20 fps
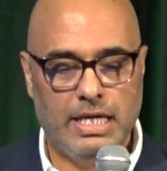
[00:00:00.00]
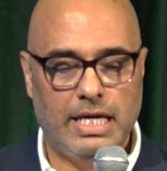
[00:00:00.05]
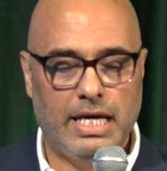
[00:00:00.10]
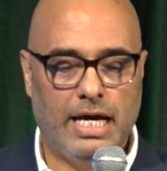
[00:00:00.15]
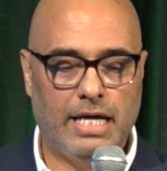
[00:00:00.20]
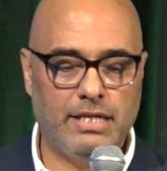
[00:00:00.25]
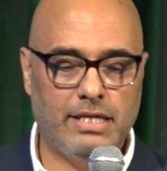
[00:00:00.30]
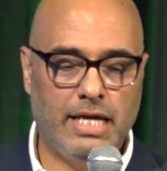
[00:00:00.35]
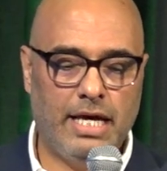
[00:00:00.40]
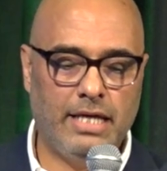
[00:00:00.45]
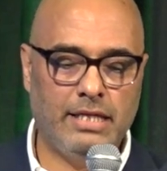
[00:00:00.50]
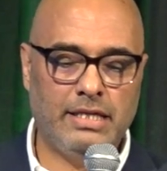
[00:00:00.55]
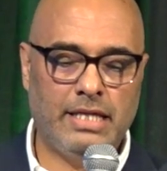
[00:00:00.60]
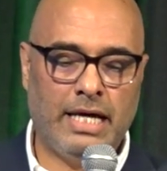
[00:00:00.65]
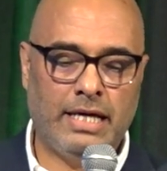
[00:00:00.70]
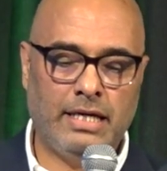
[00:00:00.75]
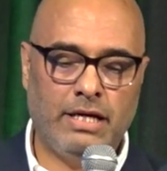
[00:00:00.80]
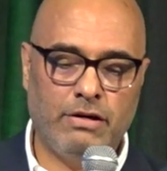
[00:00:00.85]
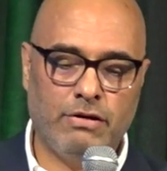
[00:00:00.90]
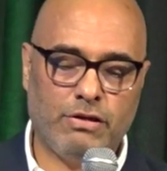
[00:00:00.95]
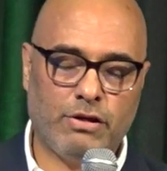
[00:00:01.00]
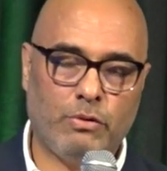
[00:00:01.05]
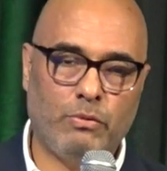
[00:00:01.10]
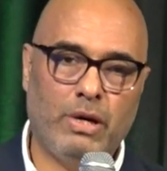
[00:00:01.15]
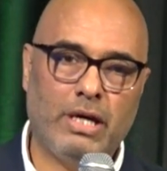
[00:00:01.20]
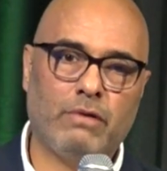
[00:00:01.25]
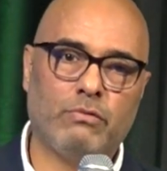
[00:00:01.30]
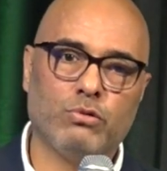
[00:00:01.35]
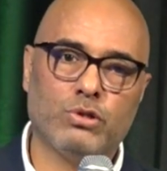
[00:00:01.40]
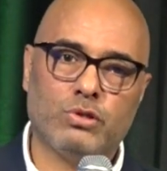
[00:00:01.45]
And then that
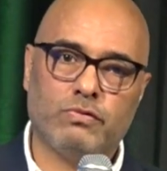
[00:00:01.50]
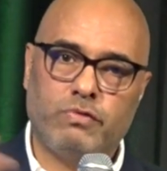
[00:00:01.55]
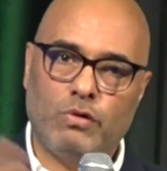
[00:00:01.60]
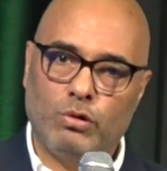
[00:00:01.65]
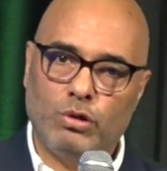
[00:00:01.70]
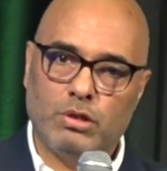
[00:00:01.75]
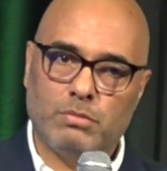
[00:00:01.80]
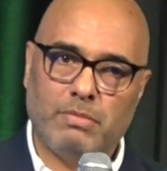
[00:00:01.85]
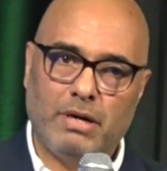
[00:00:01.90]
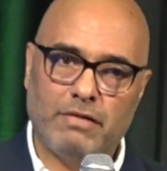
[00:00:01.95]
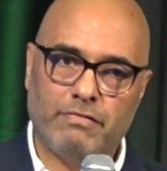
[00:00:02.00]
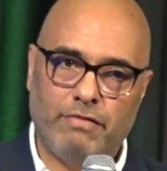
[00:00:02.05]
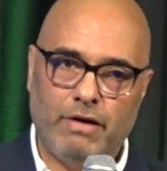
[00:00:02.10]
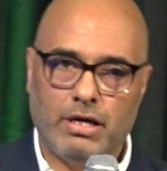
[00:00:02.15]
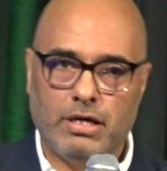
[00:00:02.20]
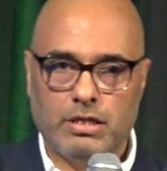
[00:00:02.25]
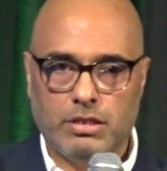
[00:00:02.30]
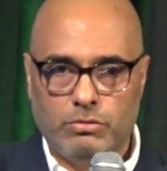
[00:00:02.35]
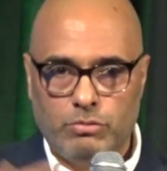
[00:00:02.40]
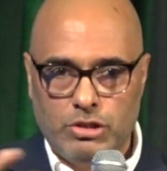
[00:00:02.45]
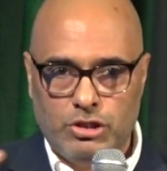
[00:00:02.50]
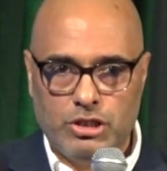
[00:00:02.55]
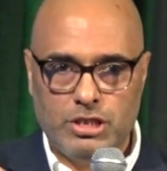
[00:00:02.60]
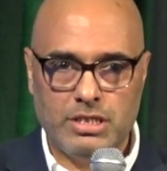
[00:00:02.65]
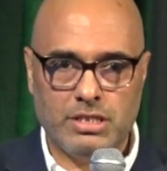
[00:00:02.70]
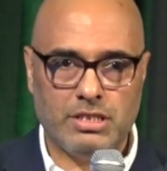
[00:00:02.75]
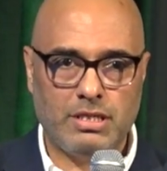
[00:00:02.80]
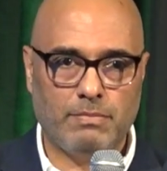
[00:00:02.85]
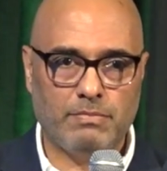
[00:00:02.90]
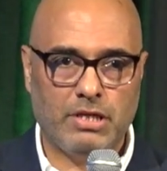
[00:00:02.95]
earthquake was followed by fire, which
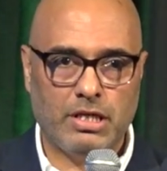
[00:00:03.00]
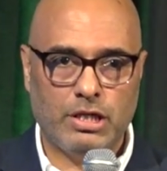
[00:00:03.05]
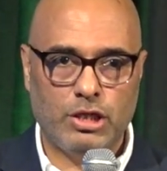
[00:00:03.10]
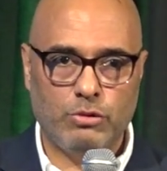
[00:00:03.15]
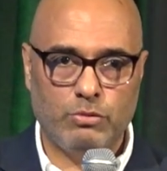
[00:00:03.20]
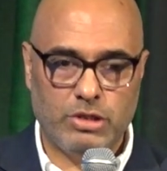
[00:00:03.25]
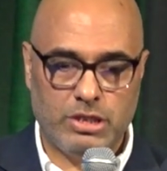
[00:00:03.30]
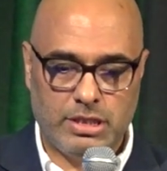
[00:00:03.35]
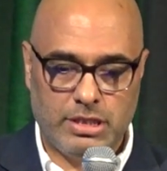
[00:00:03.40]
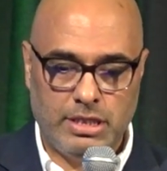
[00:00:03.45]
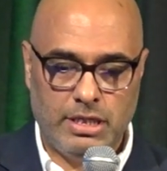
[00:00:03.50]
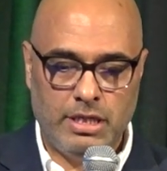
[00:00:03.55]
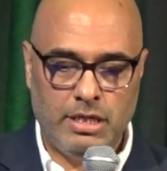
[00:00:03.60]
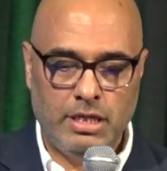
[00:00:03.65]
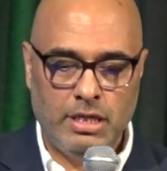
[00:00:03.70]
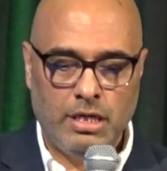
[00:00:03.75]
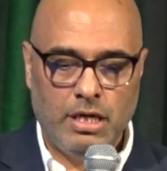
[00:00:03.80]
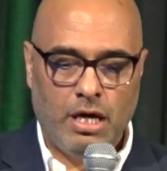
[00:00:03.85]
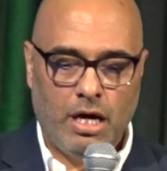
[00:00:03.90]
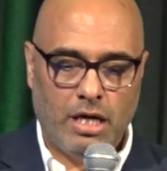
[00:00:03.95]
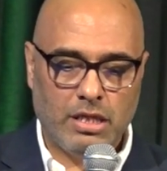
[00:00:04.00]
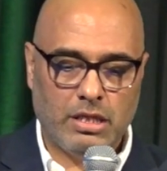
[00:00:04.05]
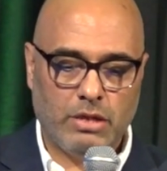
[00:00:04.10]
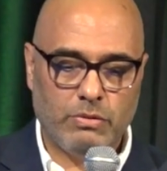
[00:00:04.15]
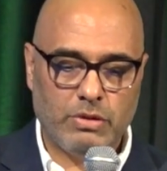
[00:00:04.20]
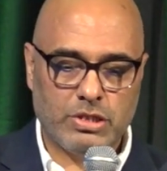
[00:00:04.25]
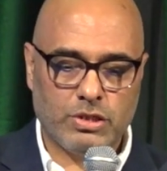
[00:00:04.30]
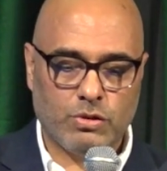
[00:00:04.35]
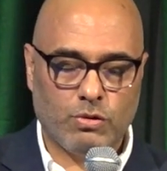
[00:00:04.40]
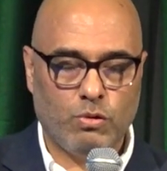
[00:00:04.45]
is something you would see on the
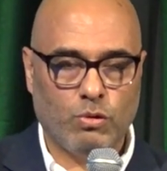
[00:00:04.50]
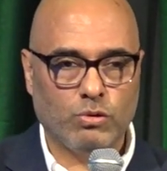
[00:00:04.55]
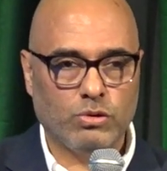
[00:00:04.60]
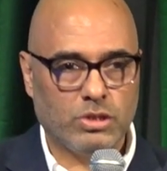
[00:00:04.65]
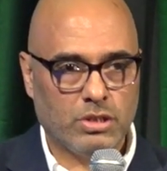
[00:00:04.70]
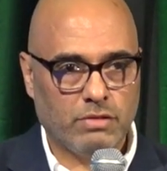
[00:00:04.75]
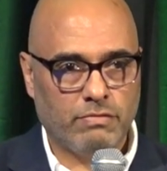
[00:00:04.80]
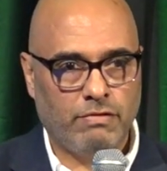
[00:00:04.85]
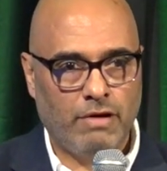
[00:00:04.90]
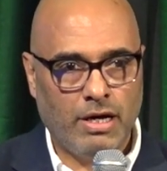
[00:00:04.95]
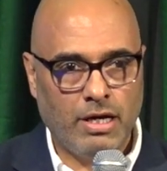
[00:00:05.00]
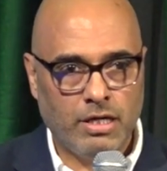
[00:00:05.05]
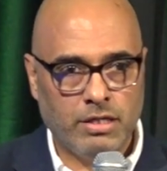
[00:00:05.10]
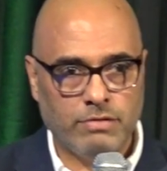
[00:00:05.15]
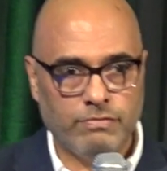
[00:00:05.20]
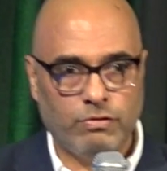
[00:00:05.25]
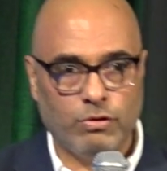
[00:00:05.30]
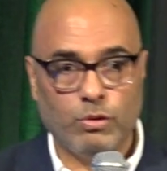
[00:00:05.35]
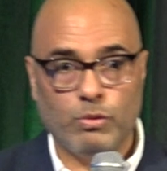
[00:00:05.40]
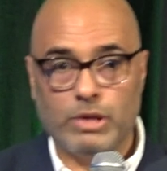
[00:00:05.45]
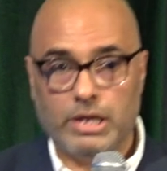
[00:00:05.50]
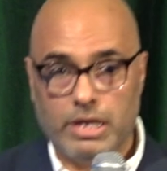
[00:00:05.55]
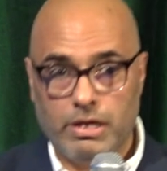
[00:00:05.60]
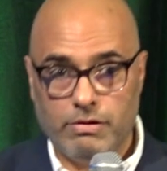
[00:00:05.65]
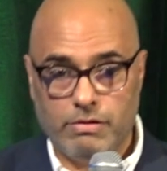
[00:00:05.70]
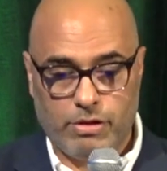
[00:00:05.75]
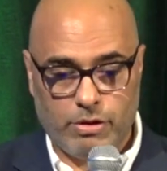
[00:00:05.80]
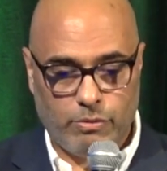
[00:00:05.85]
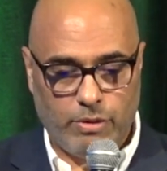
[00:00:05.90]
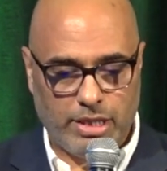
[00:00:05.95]
West Coast, fire following
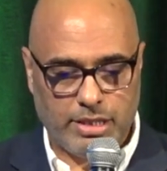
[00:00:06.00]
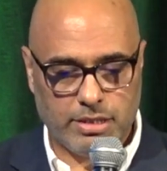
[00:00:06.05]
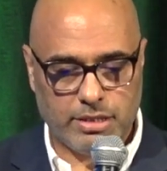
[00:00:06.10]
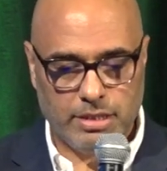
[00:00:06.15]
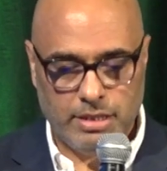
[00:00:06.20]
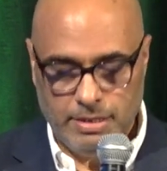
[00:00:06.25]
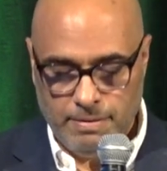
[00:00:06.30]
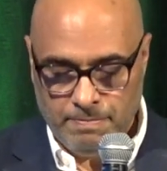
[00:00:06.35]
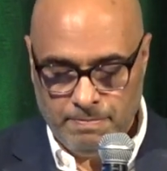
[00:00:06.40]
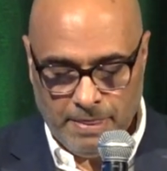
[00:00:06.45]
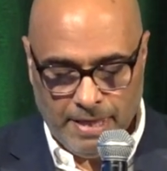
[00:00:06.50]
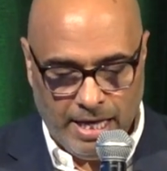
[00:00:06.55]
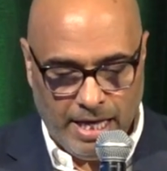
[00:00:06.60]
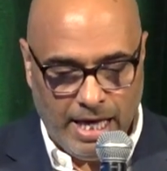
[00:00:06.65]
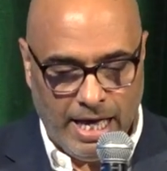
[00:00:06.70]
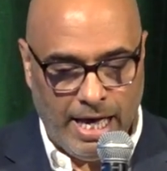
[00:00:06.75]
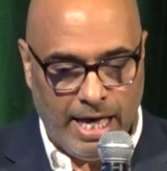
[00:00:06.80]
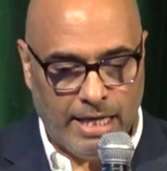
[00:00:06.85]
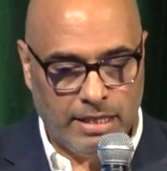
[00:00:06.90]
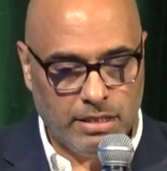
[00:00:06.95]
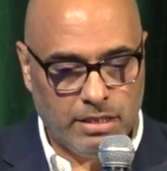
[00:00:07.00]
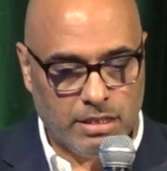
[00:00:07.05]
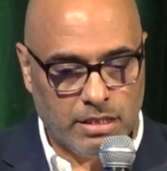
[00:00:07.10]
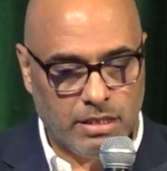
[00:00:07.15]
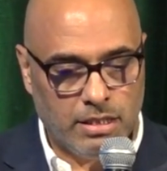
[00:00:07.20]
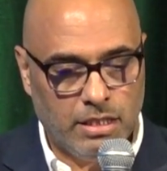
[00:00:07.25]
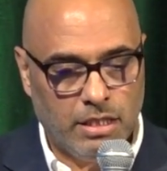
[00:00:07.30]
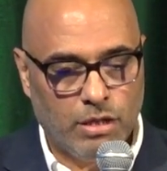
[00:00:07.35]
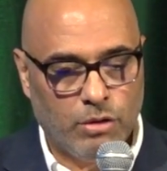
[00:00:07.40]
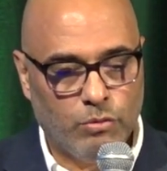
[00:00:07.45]
earthquakes. And
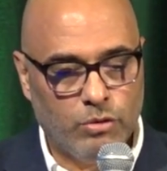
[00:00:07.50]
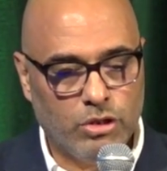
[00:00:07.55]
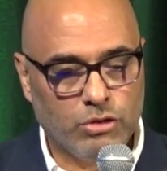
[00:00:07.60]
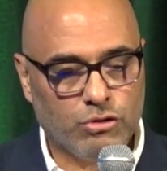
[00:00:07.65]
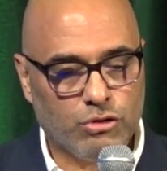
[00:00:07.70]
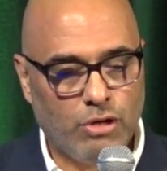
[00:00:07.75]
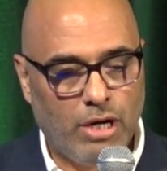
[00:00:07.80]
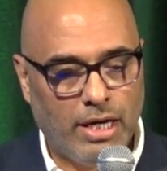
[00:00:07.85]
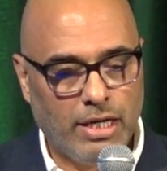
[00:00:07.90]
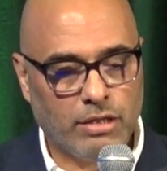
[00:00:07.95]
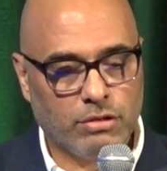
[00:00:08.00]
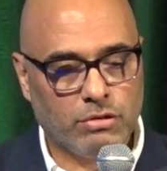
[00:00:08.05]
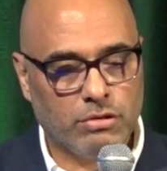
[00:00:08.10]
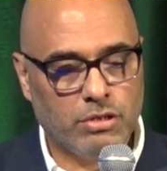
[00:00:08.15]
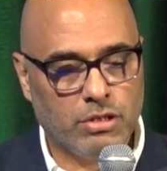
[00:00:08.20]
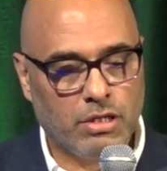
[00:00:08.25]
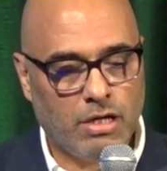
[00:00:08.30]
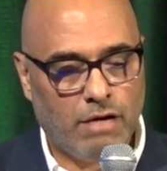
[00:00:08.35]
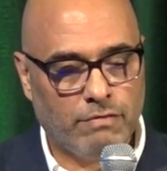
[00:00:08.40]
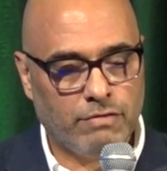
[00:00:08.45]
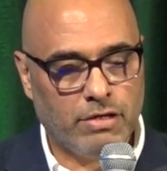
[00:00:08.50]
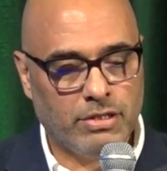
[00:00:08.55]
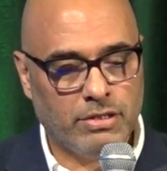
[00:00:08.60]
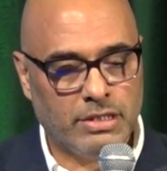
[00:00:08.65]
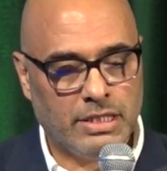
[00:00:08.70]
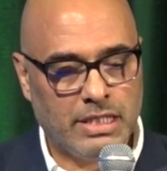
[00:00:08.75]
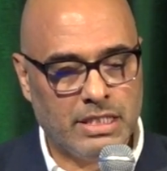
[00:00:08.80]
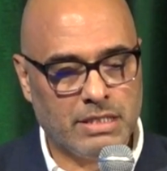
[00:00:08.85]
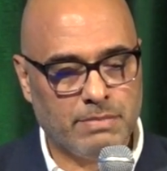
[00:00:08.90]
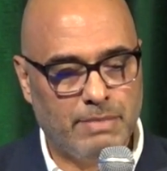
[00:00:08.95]
we're trying to recover
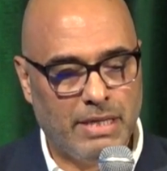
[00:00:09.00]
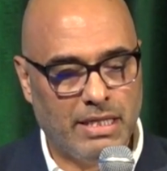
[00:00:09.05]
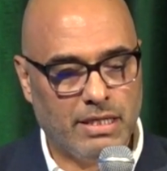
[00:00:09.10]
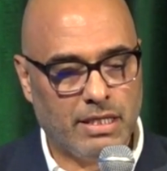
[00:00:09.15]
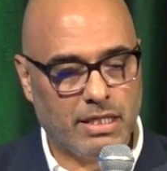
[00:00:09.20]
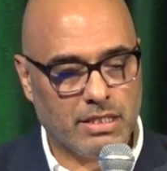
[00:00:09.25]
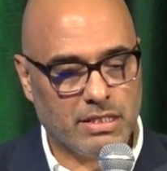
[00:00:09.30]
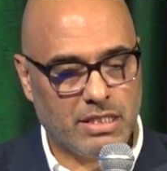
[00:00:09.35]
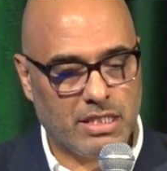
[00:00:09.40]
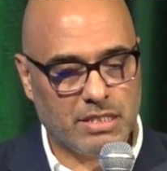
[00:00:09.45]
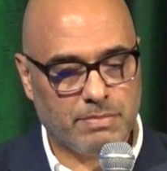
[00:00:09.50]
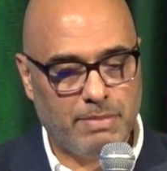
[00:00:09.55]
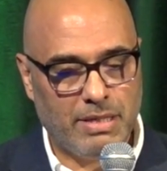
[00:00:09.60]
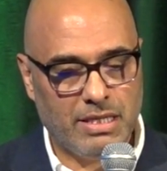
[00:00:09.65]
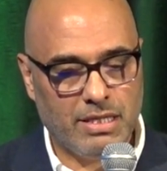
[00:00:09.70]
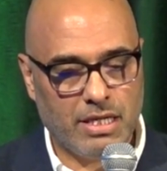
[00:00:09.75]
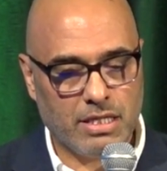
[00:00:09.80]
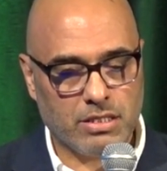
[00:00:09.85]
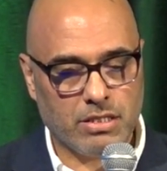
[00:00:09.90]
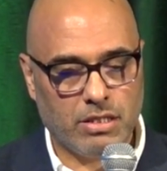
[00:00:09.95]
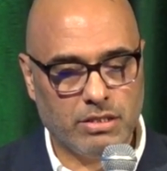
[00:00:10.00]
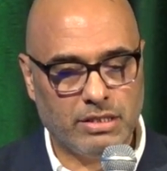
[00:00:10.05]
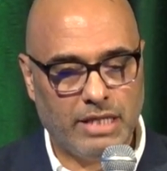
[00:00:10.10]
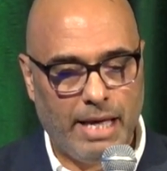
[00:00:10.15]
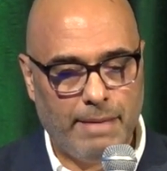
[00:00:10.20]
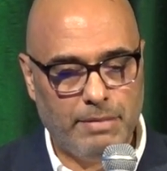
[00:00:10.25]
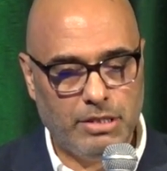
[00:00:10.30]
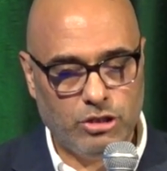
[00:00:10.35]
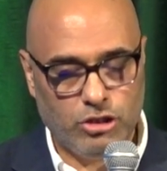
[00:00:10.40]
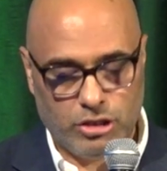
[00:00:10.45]
these buildings. These buildings are
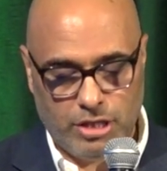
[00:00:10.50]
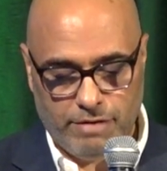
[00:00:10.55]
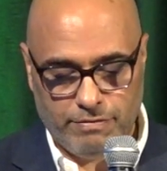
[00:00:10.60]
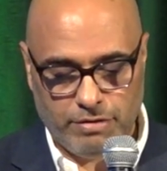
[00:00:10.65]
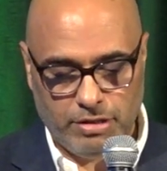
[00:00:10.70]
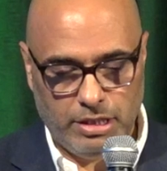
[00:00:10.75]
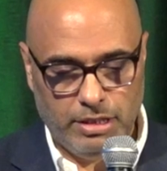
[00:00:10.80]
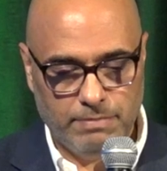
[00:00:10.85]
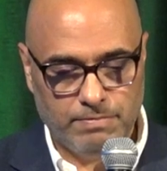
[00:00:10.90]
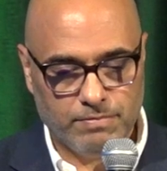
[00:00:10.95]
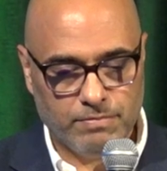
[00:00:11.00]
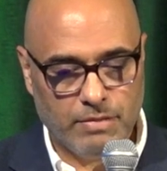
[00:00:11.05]
damaged heavily.